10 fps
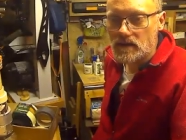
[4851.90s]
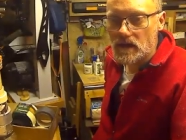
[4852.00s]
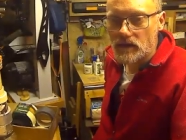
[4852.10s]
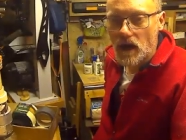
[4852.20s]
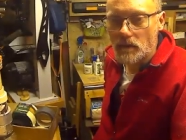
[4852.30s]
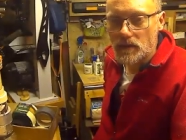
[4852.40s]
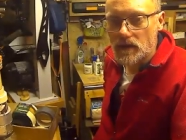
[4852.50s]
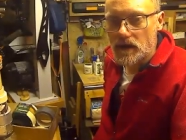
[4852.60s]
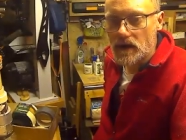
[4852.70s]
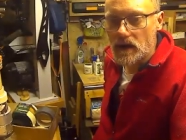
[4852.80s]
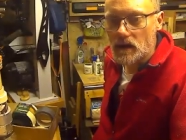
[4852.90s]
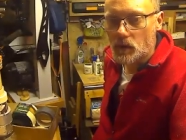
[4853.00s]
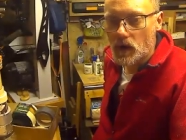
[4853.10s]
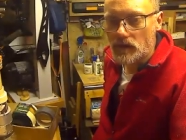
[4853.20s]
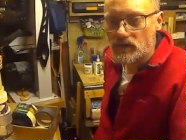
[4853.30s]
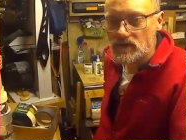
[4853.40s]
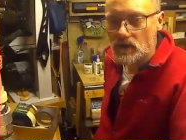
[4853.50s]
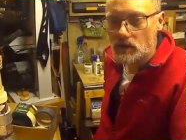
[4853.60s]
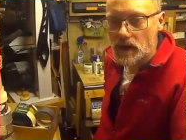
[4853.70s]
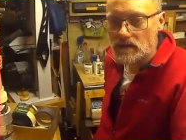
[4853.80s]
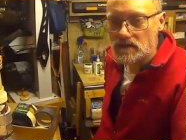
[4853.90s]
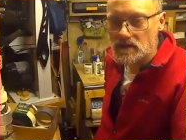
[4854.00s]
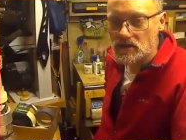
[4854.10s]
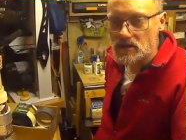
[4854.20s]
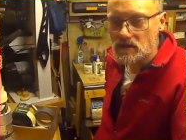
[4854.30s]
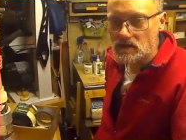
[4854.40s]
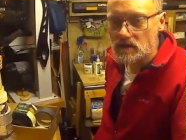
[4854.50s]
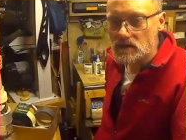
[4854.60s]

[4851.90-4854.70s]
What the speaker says: to give up. Wife's gone back to teaching.